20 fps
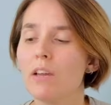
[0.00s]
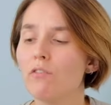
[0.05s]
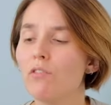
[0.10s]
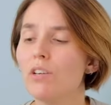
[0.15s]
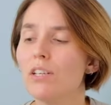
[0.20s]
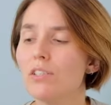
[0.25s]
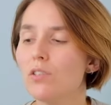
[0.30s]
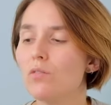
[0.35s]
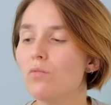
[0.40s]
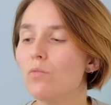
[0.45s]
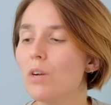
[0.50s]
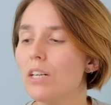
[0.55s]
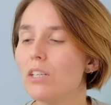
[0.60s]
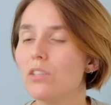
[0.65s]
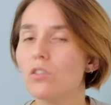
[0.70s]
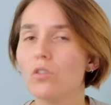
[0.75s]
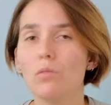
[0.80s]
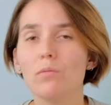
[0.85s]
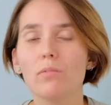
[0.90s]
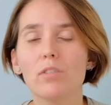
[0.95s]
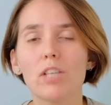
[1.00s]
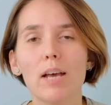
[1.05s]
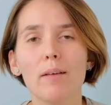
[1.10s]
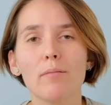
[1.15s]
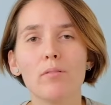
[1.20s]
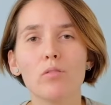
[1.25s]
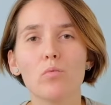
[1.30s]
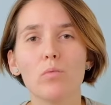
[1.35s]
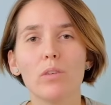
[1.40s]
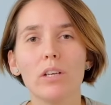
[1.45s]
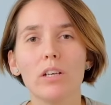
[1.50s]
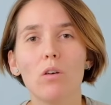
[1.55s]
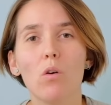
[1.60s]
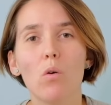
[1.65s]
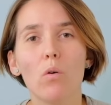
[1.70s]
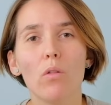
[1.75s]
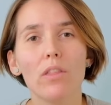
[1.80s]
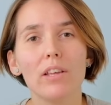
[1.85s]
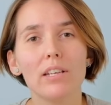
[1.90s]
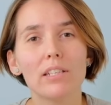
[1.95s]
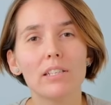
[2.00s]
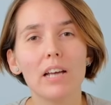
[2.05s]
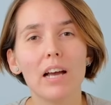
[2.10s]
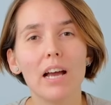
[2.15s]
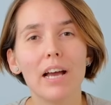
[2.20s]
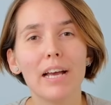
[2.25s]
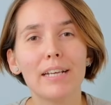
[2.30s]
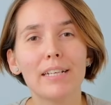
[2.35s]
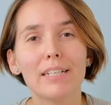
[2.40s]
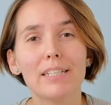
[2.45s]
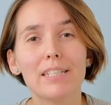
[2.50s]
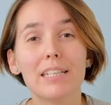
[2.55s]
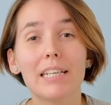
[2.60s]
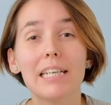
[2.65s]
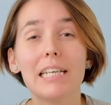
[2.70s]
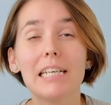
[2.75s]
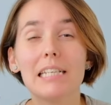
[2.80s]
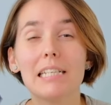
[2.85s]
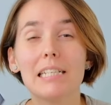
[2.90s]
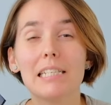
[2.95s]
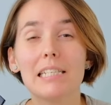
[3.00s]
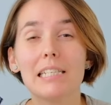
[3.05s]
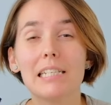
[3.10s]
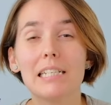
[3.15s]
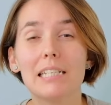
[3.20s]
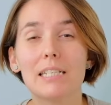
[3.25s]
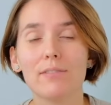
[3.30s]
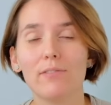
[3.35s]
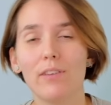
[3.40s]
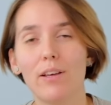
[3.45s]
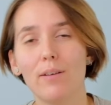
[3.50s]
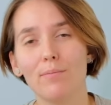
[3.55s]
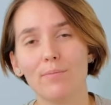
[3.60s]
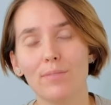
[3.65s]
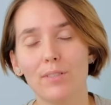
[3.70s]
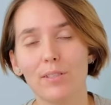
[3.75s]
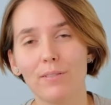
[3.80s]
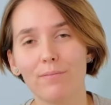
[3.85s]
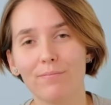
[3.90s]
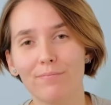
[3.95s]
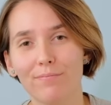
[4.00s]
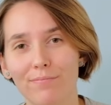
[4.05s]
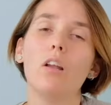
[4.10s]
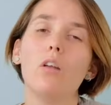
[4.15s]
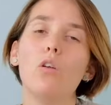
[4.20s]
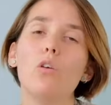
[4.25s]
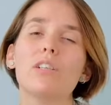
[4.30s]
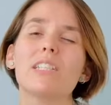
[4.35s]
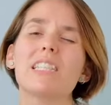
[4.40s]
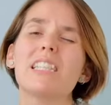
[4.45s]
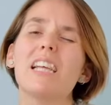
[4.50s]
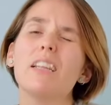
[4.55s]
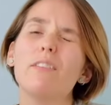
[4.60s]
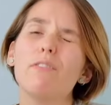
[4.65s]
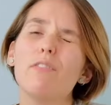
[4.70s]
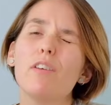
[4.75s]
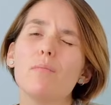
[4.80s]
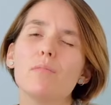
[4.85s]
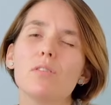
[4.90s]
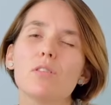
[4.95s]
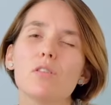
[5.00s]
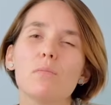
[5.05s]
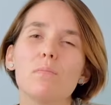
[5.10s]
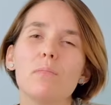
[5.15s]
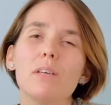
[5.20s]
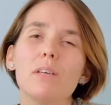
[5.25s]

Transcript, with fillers: Reason why sometimes we call these guys E6 films. Looks like films could